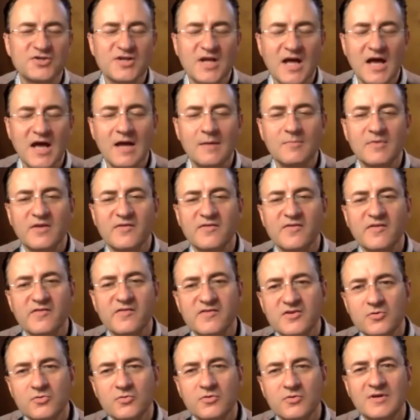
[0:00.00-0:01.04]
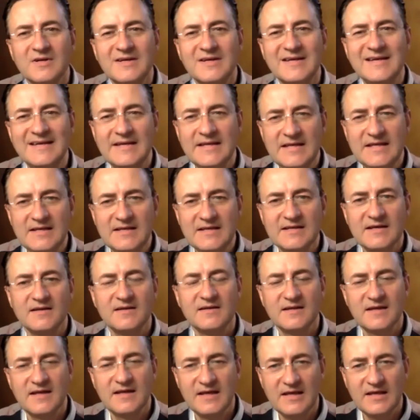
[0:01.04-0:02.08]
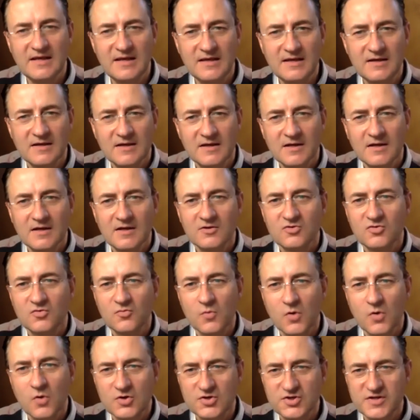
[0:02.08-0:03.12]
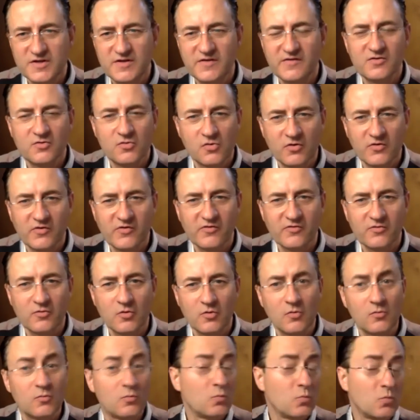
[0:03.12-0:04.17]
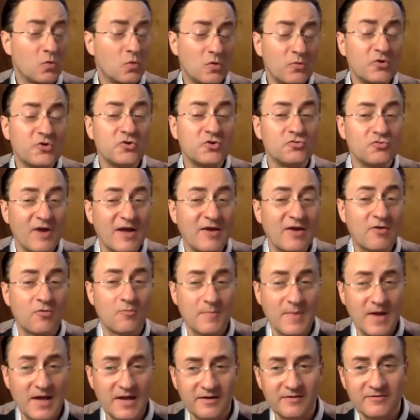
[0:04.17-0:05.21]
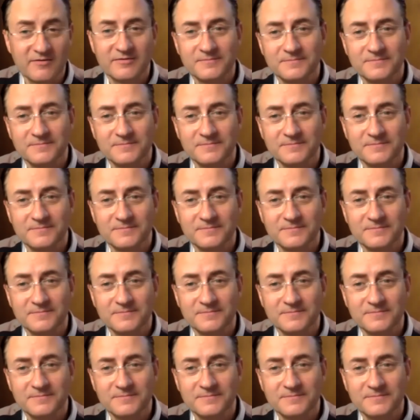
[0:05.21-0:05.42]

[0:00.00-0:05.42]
time does a student need a day to watch these courses, or what would you recommend?